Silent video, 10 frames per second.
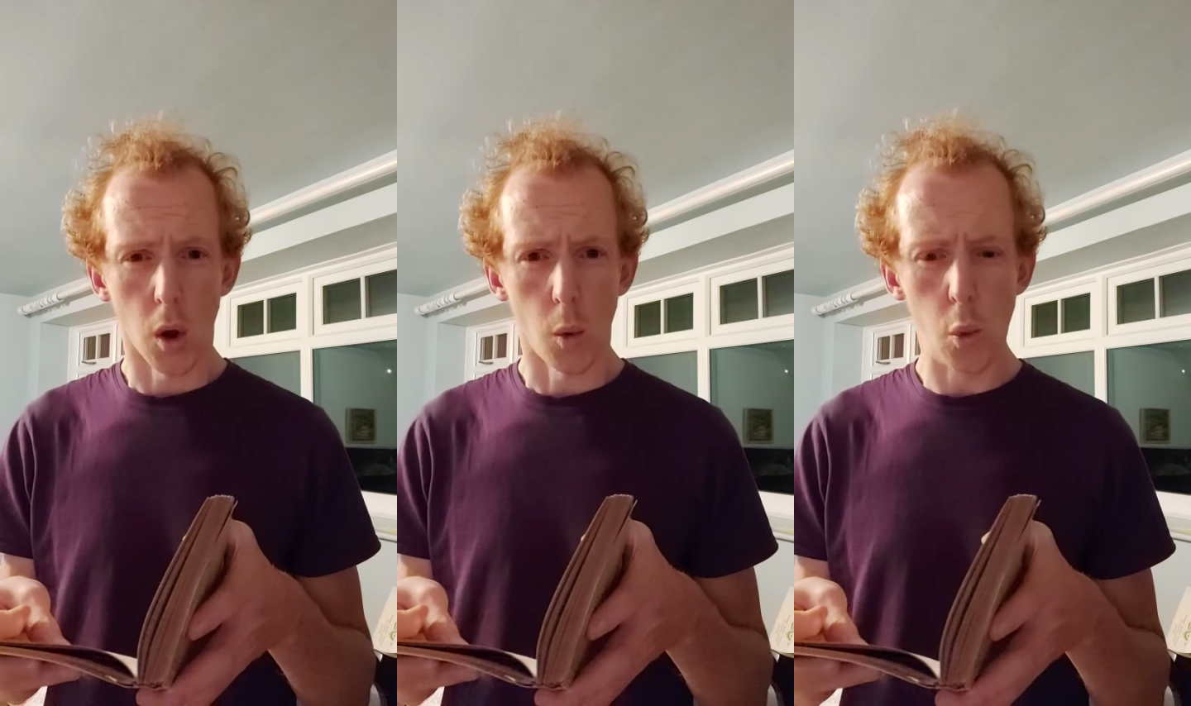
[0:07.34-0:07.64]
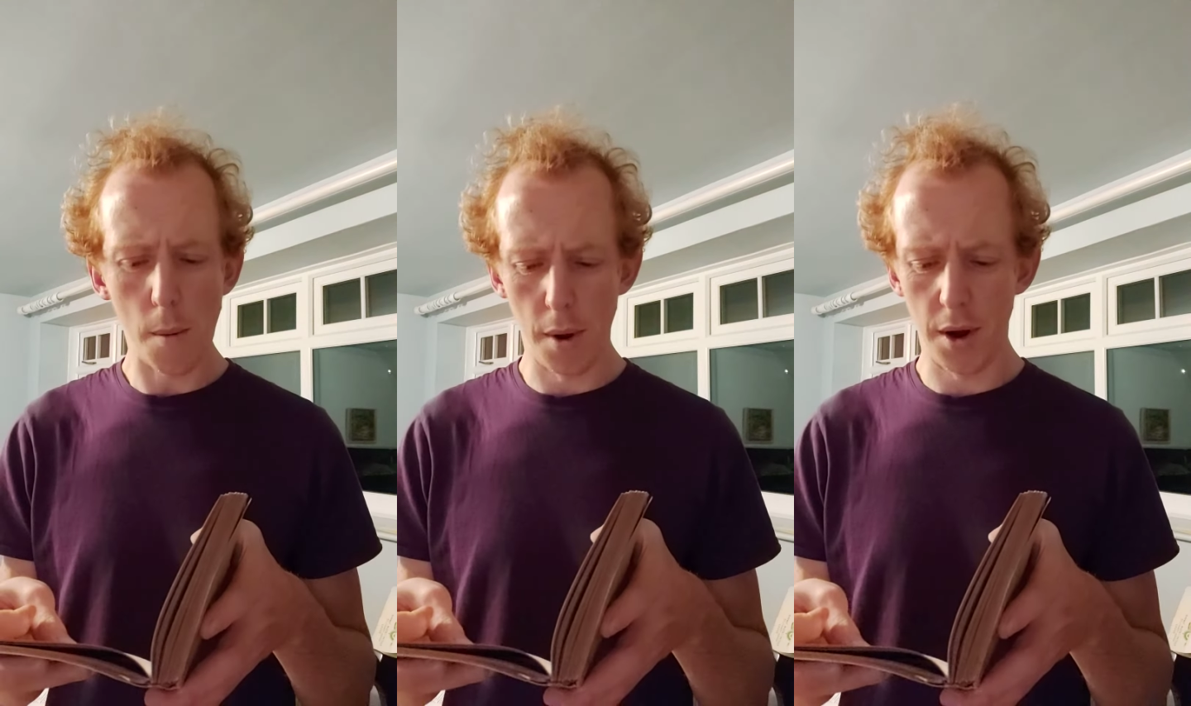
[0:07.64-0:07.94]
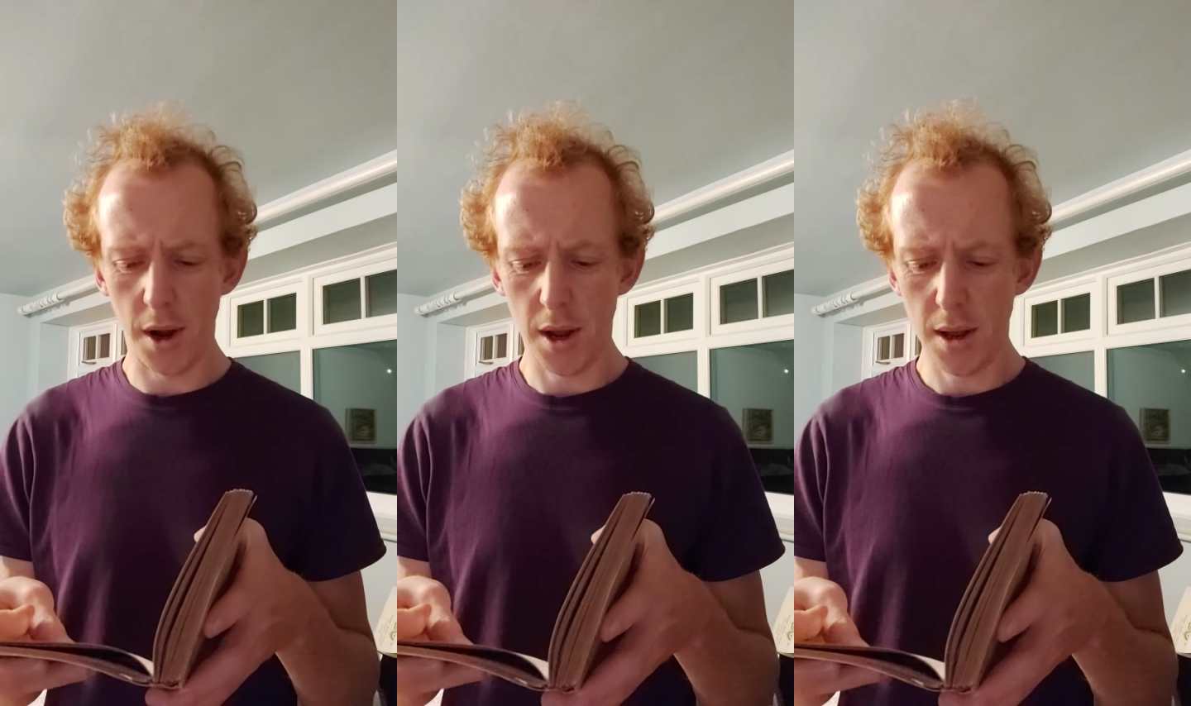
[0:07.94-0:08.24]

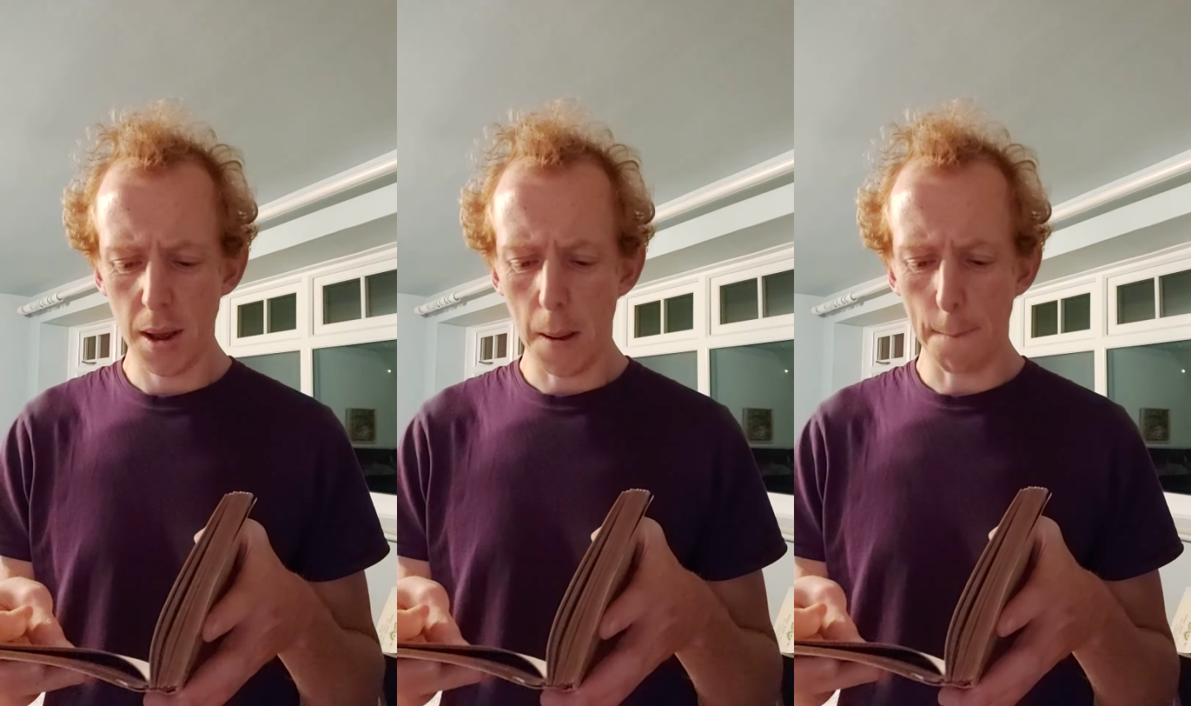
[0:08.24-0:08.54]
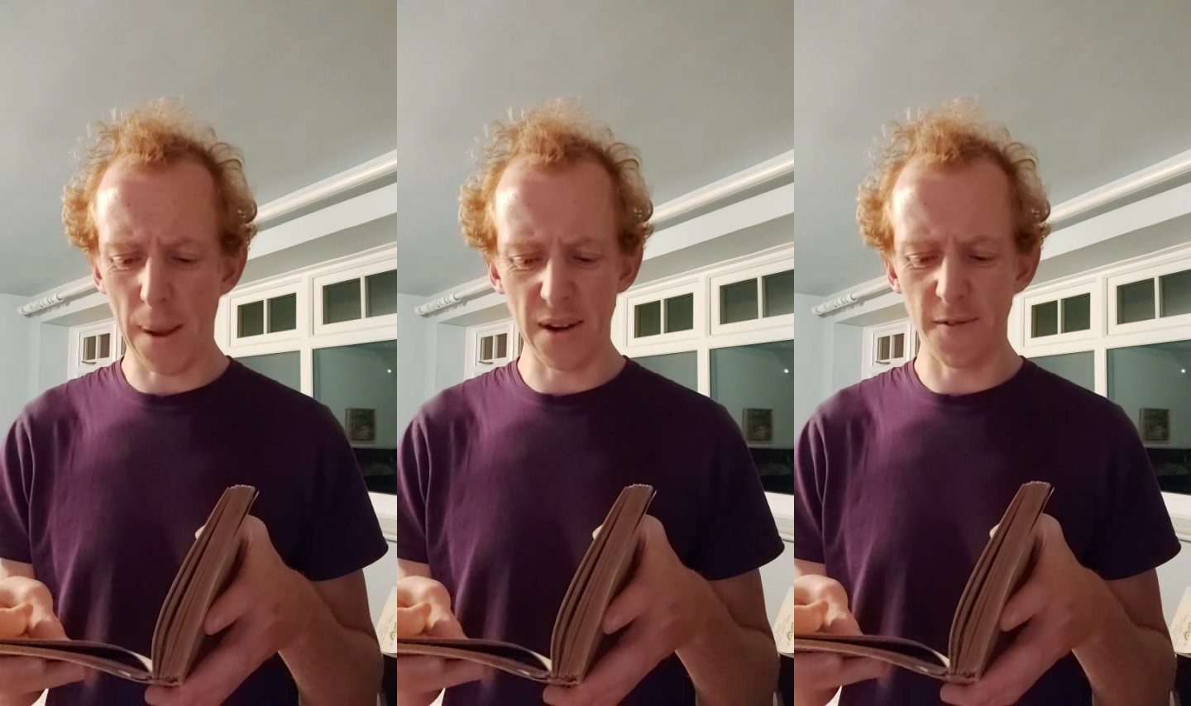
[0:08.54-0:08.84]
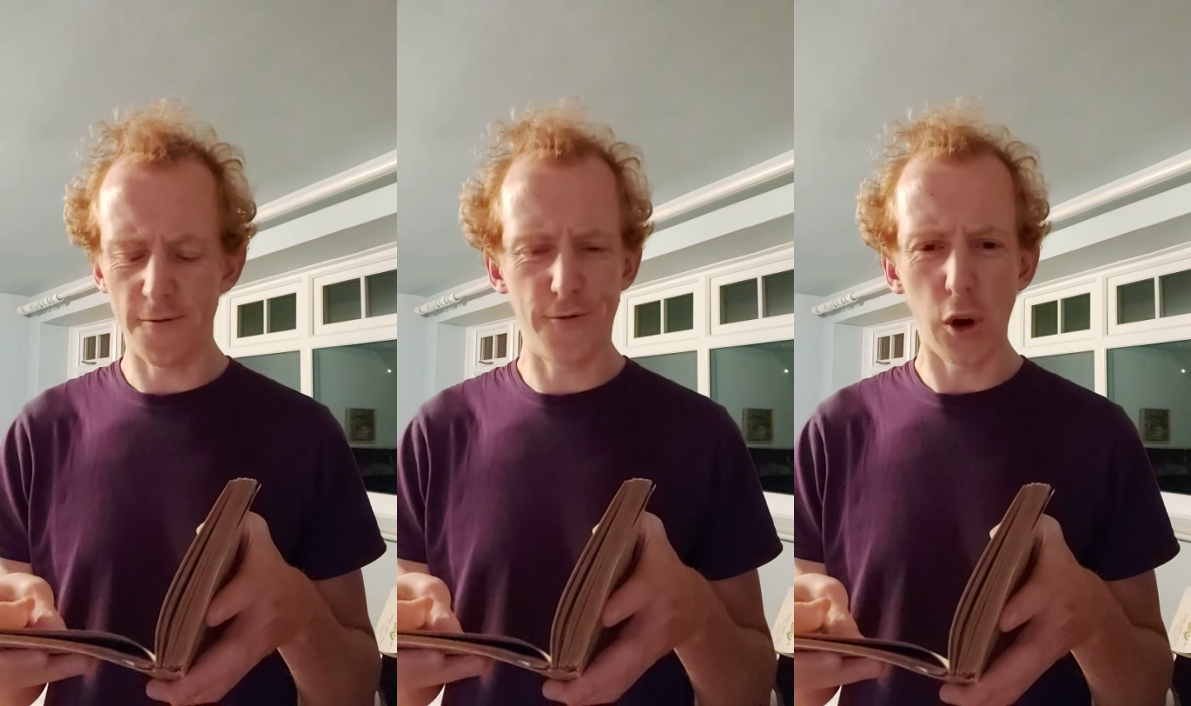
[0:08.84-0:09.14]
Woman, ben
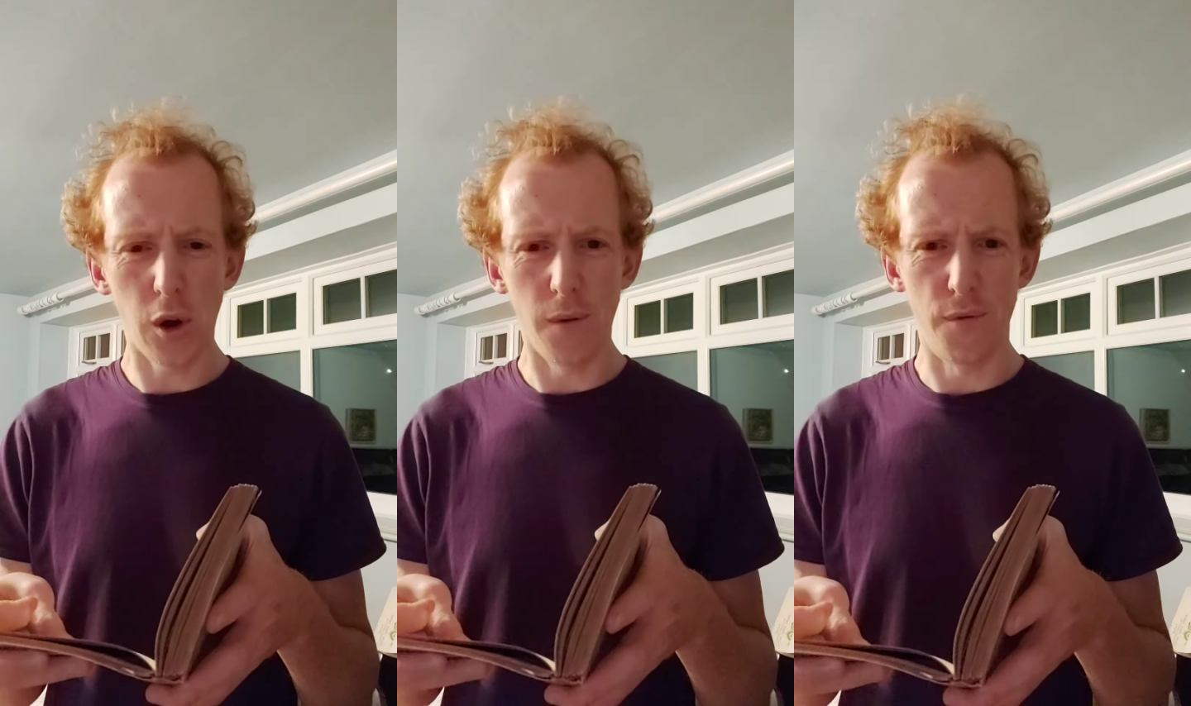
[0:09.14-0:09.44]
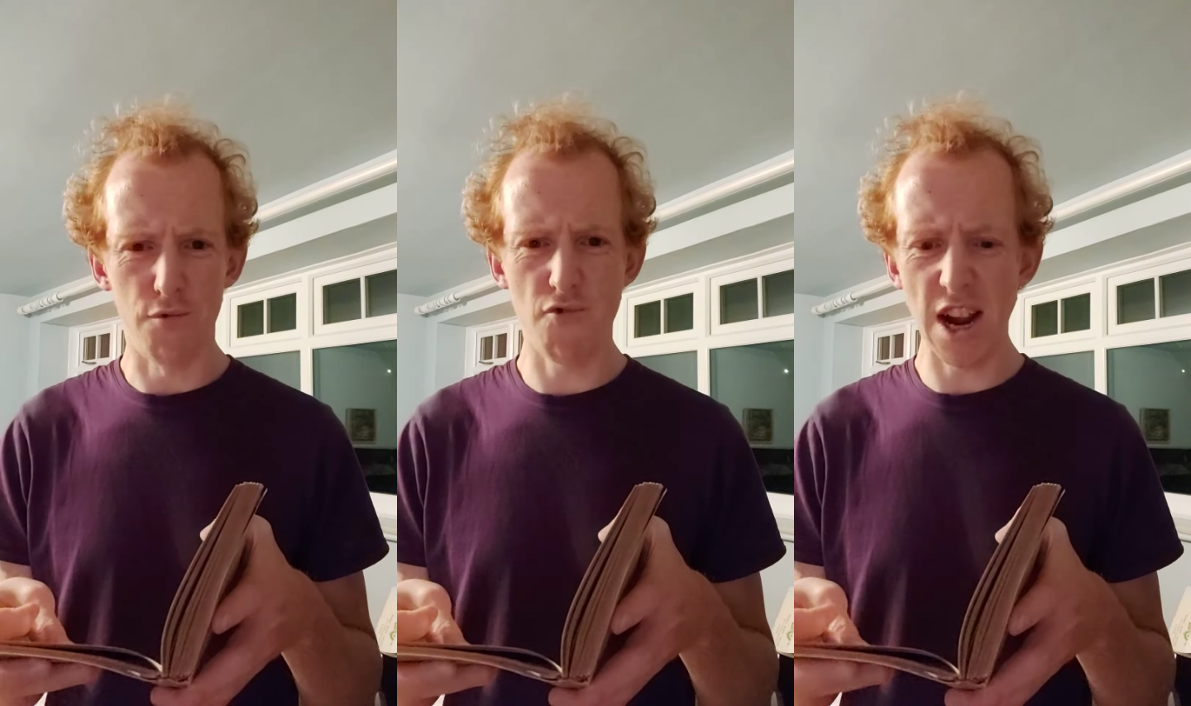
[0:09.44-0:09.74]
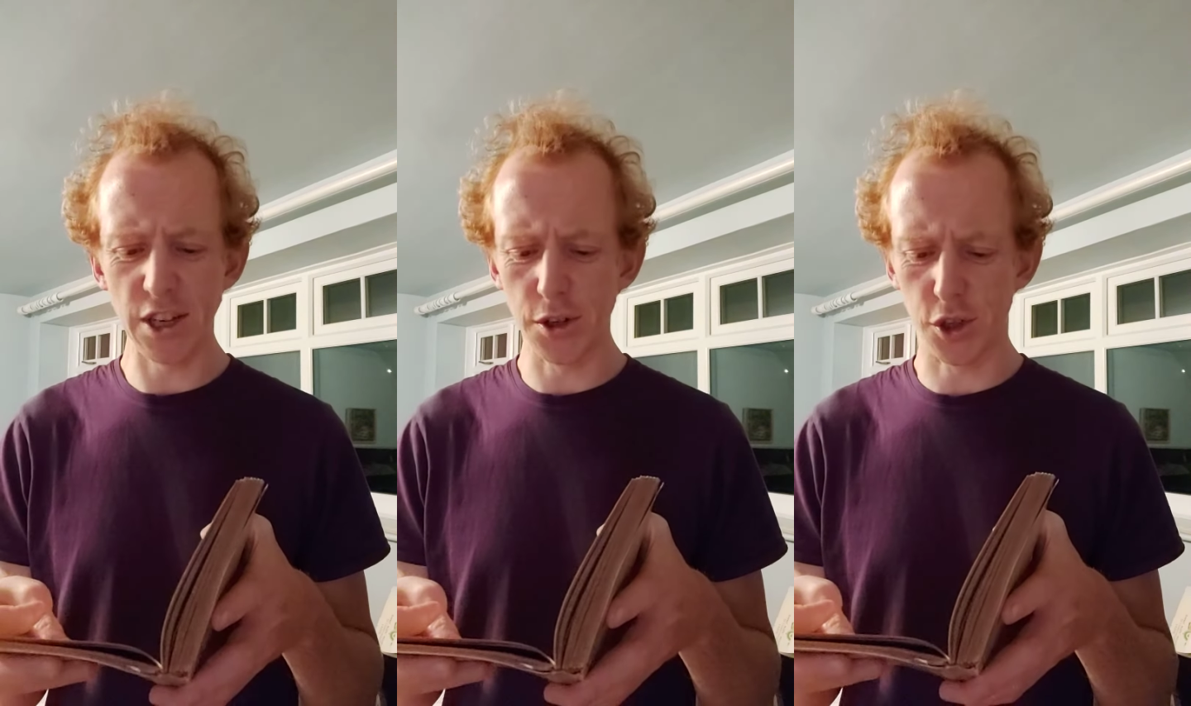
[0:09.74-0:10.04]
full of
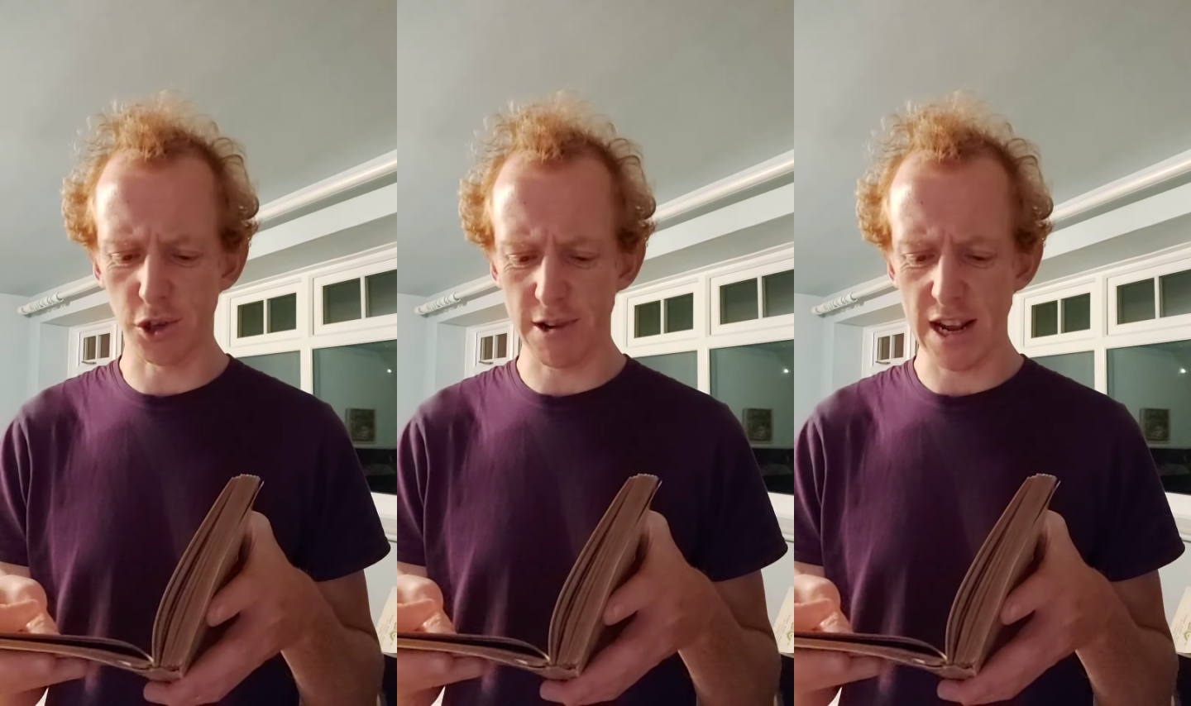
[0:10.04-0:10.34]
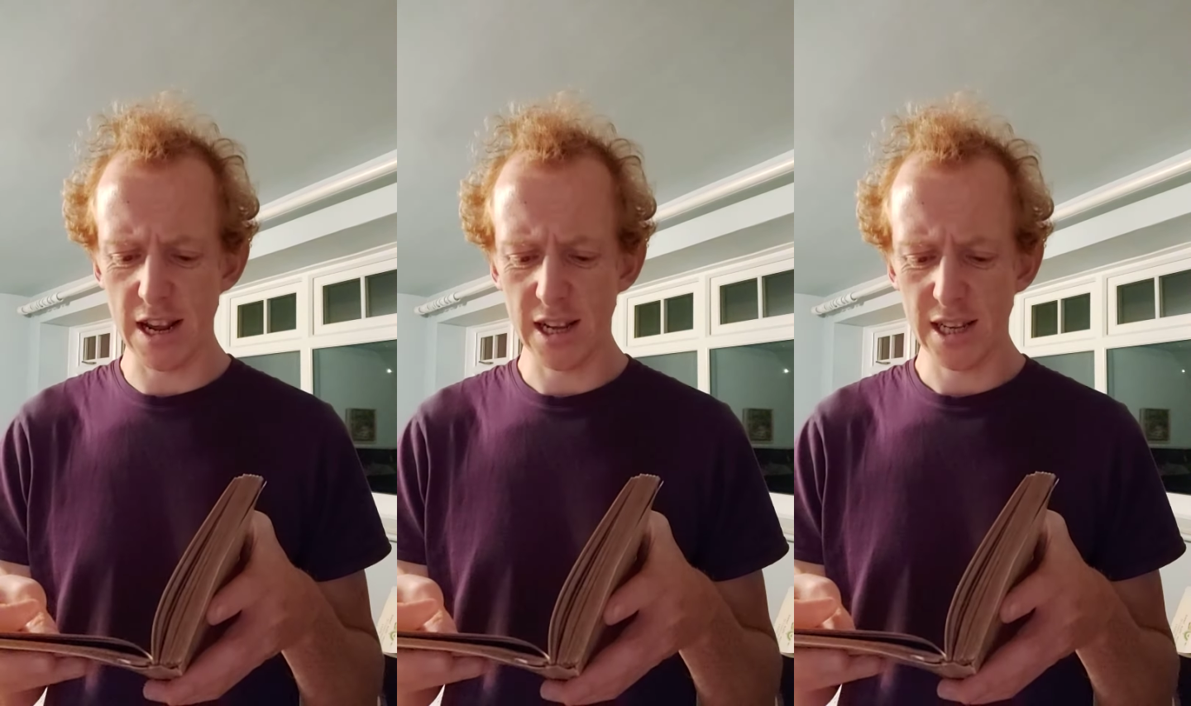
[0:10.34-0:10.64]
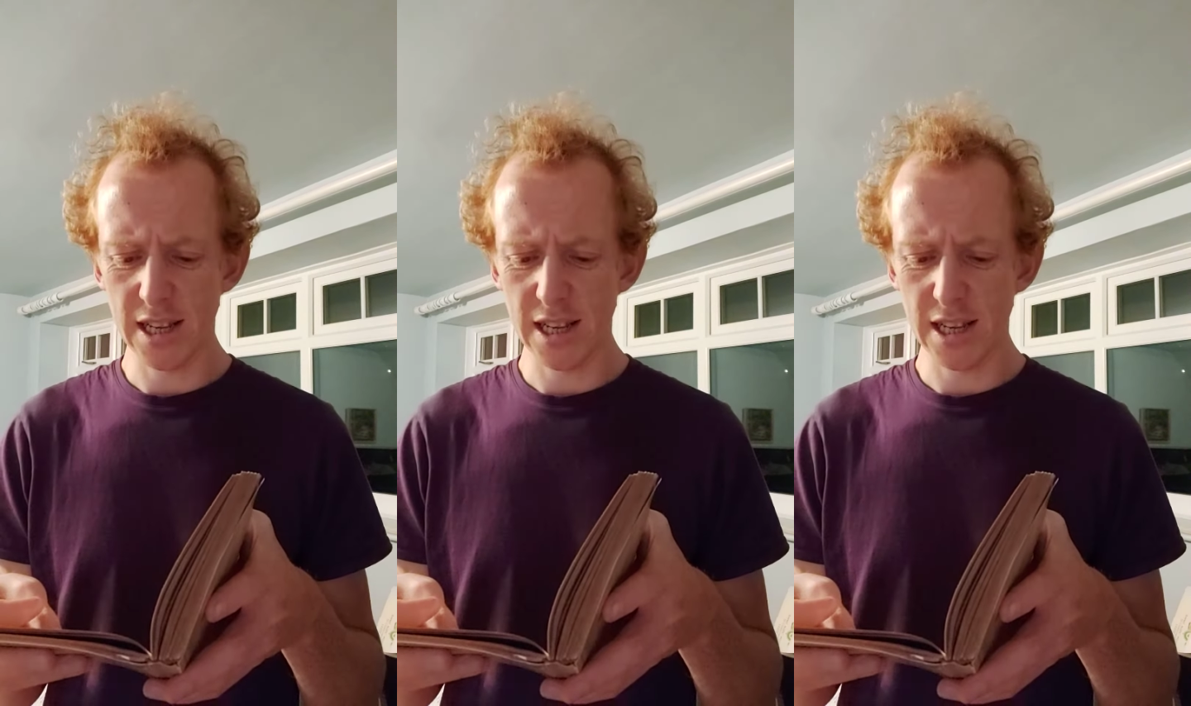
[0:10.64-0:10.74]
ragery,